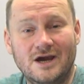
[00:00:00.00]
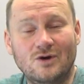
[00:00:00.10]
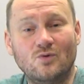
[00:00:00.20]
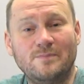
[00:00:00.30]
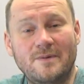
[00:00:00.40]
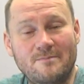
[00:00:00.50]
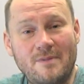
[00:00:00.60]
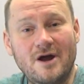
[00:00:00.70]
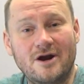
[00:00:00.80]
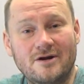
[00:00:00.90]
it will be
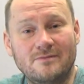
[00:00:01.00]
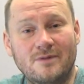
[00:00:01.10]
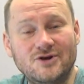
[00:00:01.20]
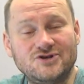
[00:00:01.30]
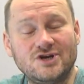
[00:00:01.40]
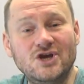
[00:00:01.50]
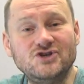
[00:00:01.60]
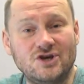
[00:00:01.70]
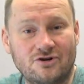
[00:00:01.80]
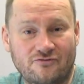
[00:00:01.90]
better, much
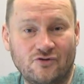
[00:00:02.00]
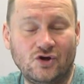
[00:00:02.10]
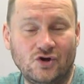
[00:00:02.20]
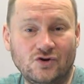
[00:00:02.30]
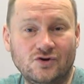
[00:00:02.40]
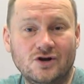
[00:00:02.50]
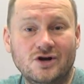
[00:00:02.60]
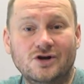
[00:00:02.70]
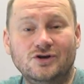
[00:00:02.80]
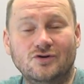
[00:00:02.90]
easier for you
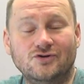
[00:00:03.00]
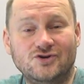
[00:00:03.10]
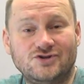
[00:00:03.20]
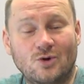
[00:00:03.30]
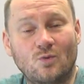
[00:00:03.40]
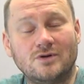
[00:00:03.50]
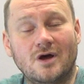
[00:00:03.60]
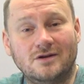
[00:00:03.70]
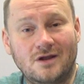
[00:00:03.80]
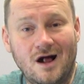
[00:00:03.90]
to understand what
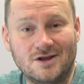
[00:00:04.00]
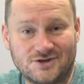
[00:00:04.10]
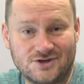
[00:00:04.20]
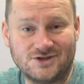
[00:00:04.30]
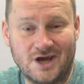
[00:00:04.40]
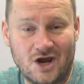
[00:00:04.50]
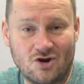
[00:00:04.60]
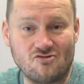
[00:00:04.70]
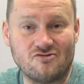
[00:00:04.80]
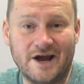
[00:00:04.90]
adults are
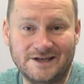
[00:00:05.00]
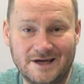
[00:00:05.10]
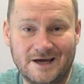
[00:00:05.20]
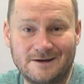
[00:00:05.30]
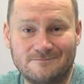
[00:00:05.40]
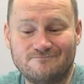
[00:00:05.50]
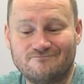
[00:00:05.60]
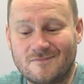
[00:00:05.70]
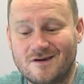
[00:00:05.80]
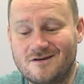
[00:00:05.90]
saying or writing.
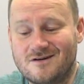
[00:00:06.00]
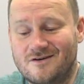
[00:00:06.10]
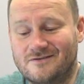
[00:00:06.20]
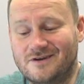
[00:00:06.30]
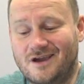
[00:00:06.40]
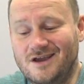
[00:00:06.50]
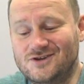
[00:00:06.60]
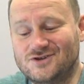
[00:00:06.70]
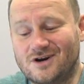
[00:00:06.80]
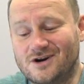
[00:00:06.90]
The
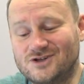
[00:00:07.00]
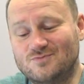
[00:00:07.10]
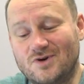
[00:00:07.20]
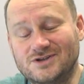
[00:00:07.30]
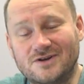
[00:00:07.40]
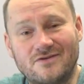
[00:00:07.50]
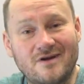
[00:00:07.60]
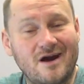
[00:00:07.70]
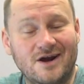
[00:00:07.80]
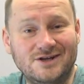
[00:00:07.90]
kids are expressing
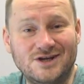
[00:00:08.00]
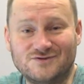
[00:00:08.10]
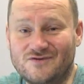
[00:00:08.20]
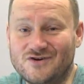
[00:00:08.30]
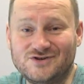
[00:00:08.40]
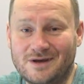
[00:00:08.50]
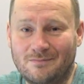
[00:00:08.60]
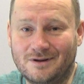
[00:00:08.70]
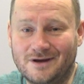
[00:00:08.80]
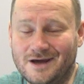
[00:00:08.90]
their ideas very
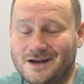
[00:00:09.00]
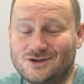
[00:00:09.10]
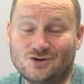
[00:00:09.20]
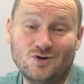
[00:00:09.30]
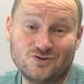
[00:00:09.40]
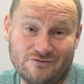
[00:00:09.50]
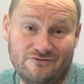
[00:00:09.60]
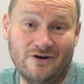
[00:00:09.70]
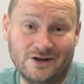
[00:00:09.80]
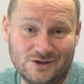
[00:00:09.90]
simply and it's also
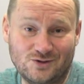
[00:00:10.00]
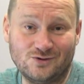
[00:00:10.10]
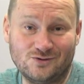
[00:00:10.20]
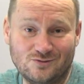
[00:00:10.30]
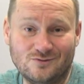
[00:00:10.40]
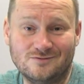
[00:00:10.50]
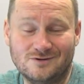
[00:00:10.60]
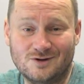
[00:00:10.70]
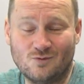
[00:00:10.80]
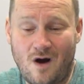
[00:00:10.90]
fun to
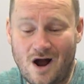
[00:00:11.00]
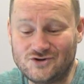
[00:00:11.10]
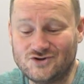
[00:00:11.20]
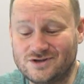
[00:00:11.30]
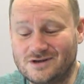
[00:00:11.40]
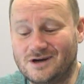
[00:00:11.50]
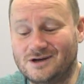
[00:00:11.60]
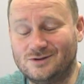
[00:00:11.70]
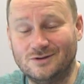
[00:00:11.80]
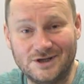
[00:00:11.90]
watch,
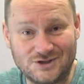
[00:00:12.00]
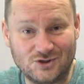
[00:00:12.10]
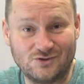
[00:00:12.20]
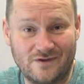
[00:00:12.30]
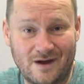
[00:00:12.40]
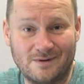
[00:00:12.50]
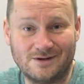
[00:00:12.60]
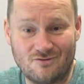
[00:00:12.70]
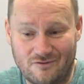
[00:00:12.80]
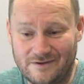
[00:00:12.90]
uh, to listen to them
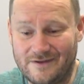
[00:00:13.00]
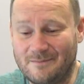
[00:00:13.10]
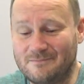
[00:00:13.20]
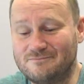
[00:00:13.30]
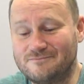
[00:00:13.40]
and read them.